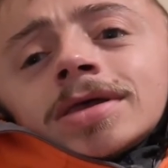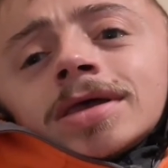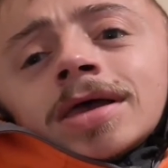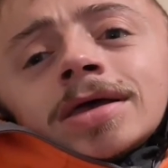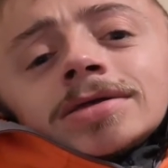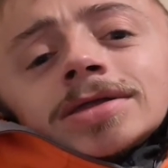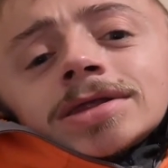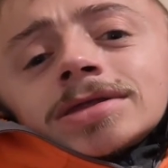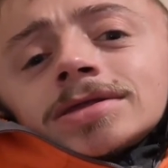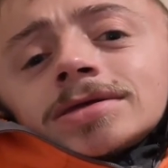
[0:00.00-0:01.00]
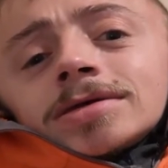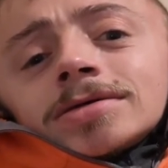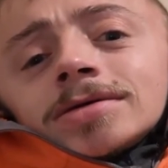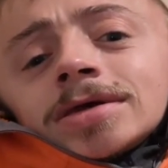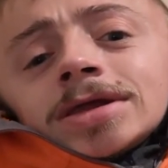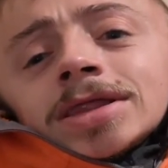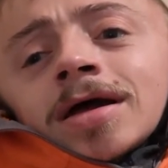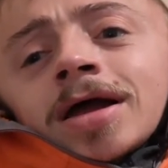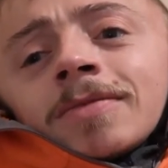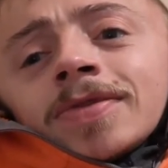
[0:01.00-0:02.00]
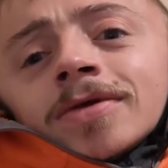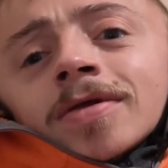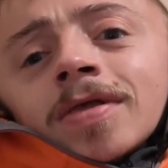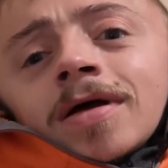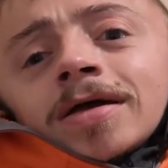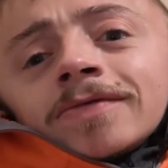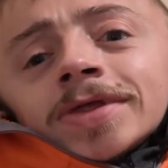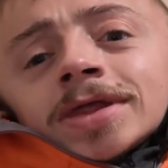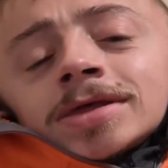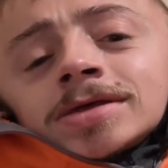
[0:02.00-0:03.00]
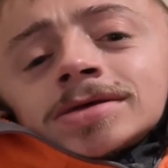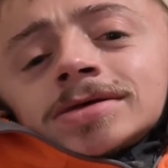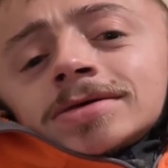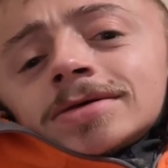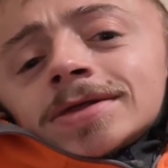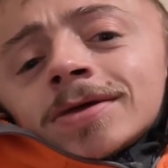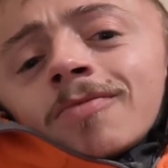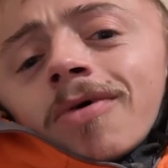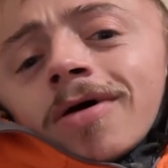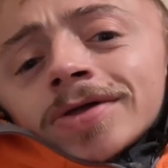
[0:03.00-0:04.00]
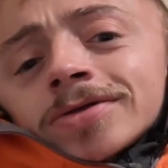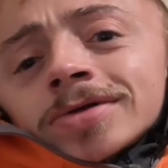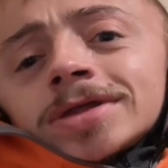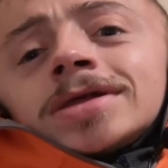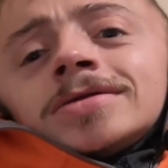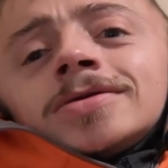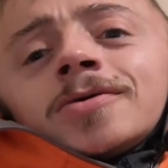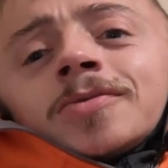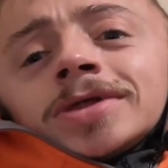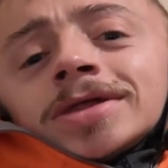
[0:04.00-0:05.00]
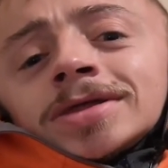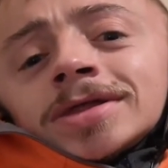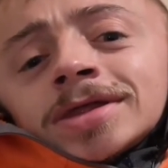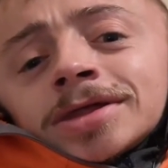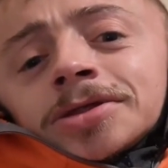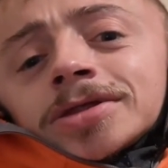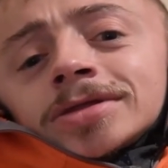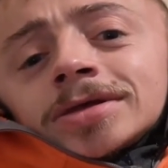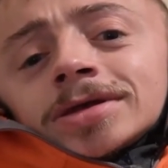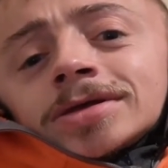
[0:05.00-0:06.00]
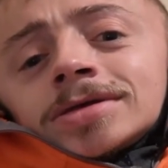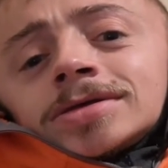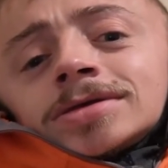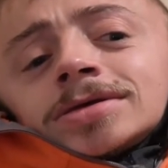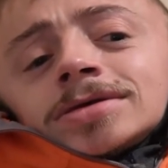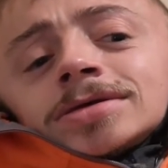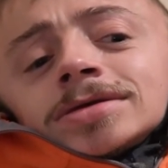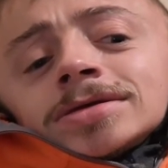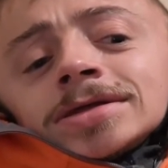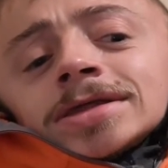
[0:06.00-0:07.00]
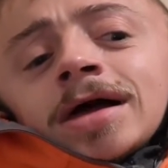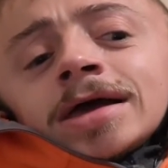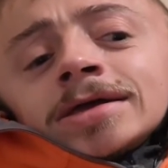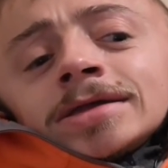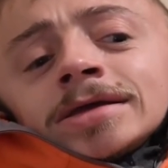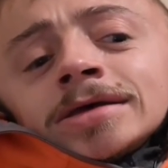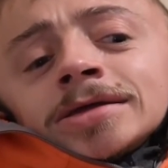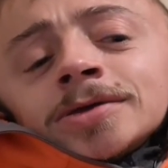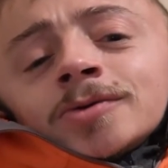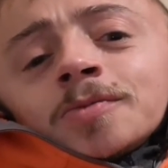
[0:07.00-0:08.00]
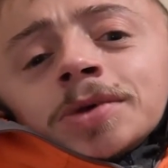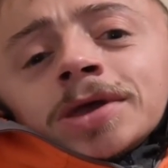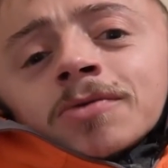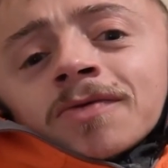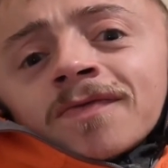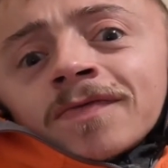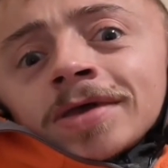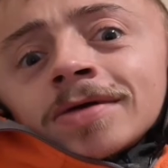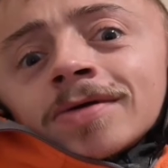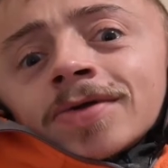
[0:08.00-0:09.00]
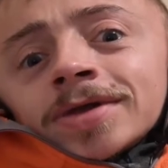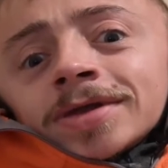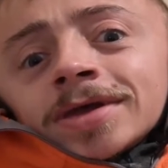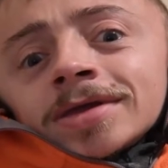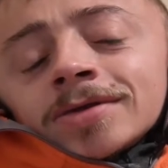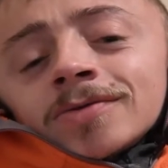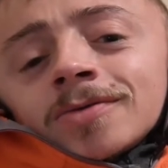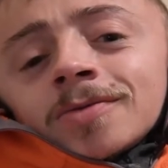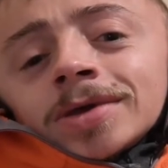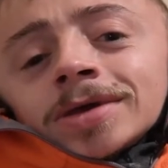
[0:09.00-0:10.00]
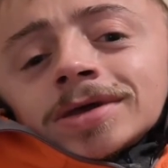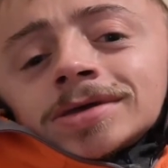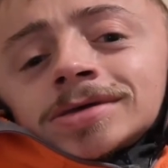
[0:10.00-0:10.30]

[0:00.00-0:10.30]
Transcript: at any time in their lives. So imposter syndrome is essentially this idea that you'll be revealed and you'll be